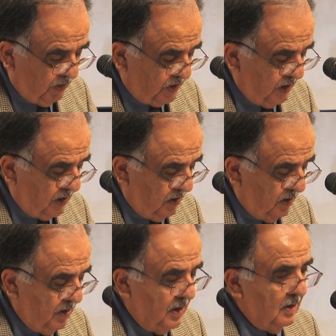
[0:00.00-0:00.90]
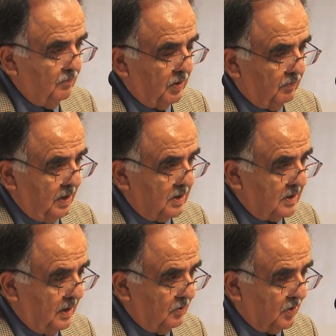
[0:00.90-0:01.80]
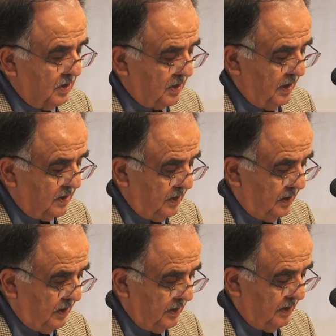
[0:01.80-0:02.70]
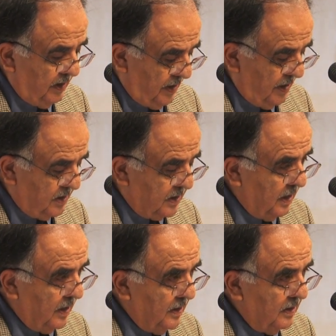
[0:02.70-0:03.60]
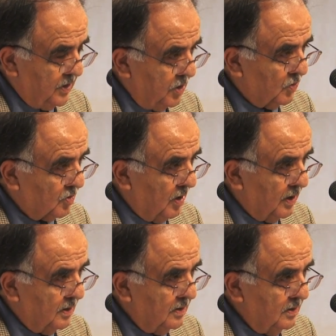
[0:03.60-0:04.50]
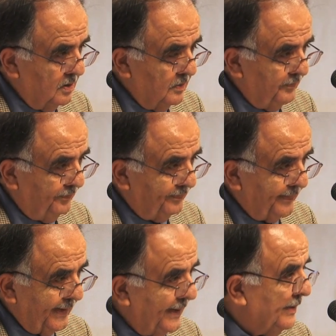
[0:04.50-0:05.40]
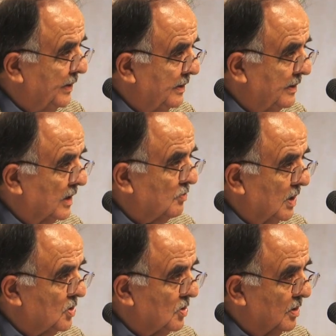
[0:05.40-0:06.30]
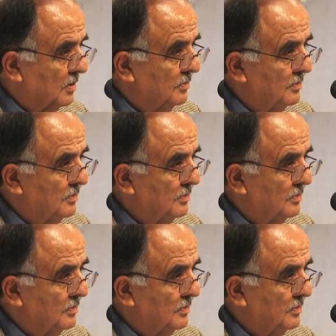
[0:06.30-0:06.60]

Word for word: in particular, but my son was assassinated. And I say she was right. Anyway, that's my story.